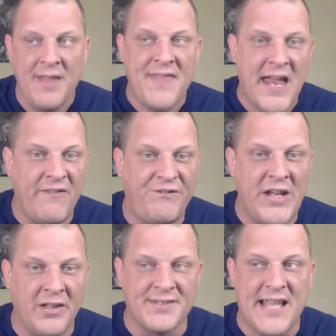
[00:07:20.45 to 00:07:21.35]
that he
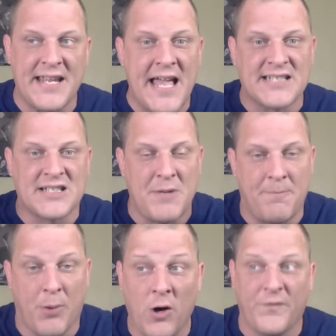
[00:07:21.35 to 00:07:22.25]
feels like he has to be
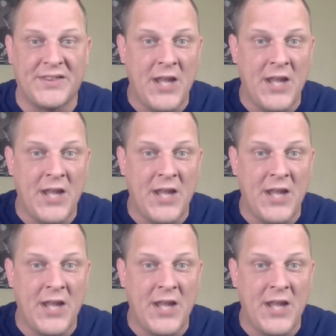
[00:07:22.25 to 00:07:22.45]
perfect.